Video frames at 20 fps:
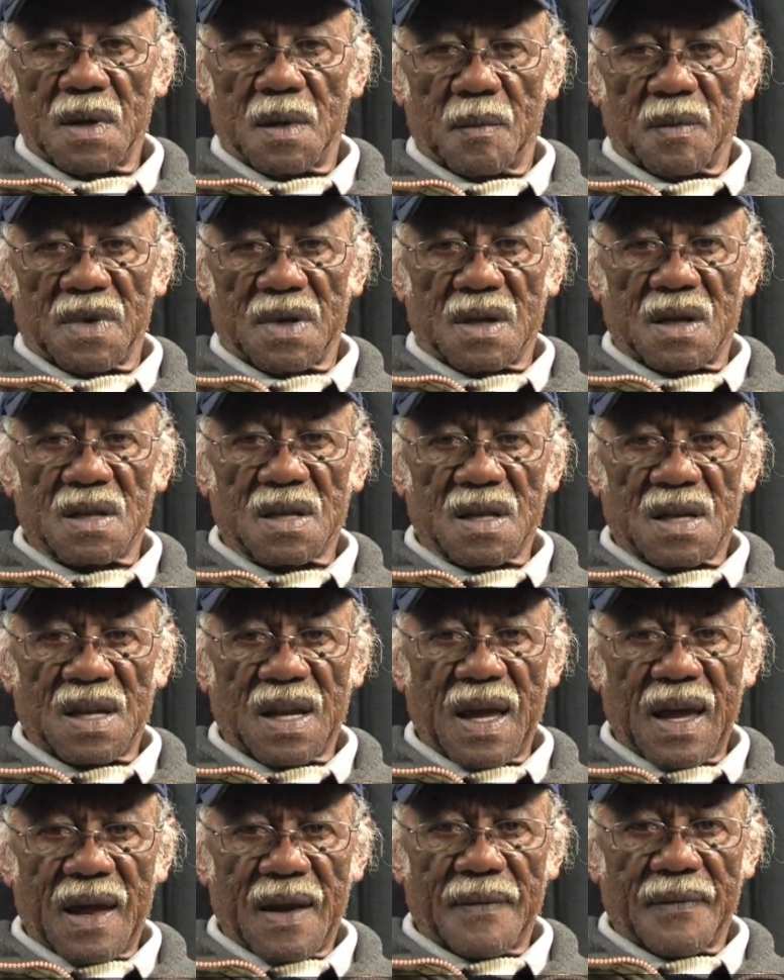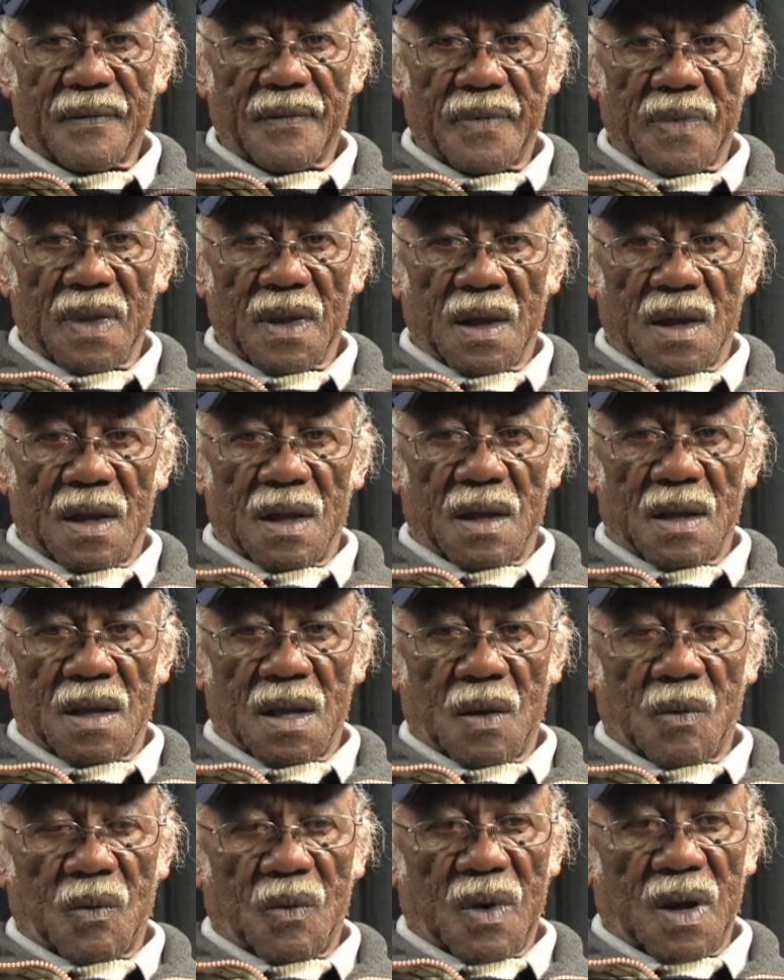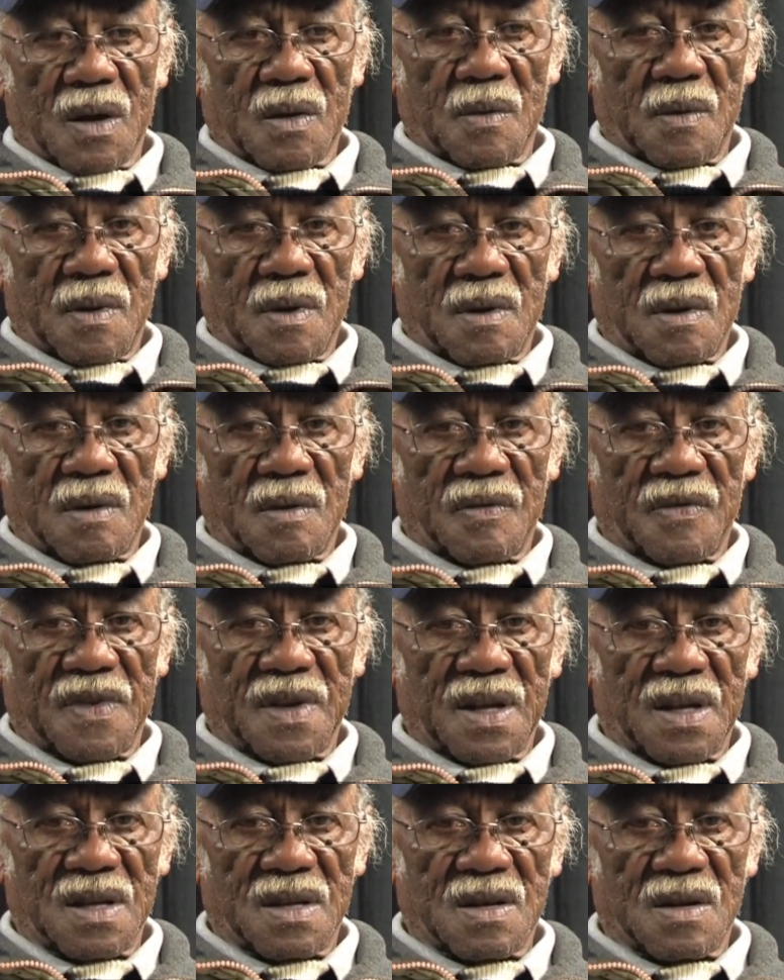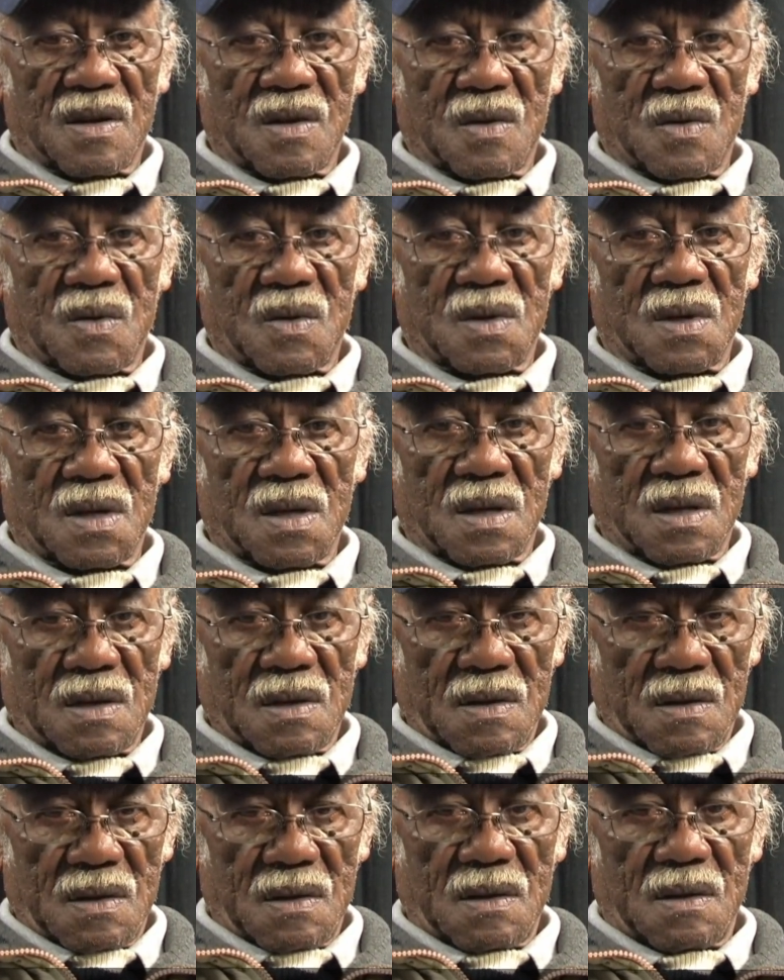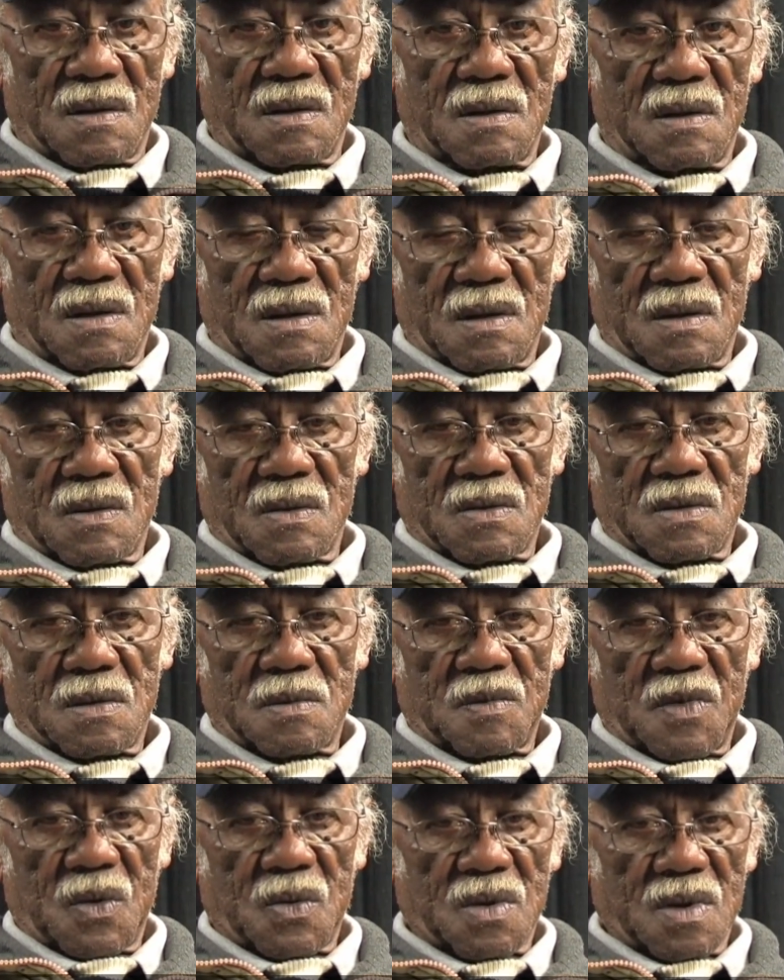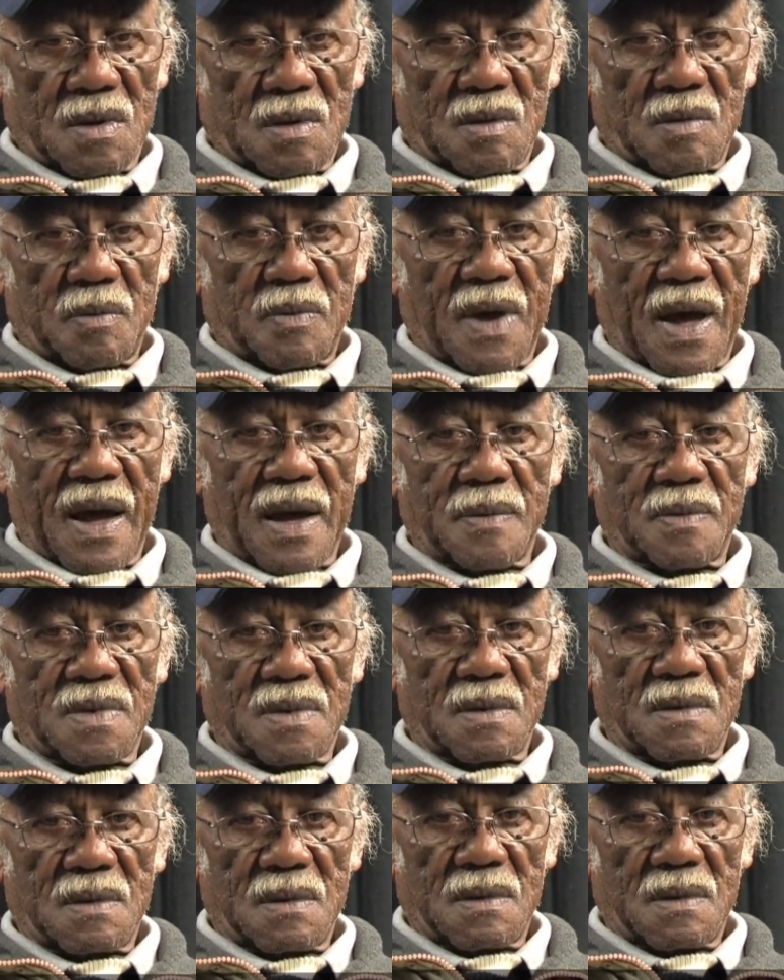But other than that, they welcome into the village, and they, smoked their little pipes and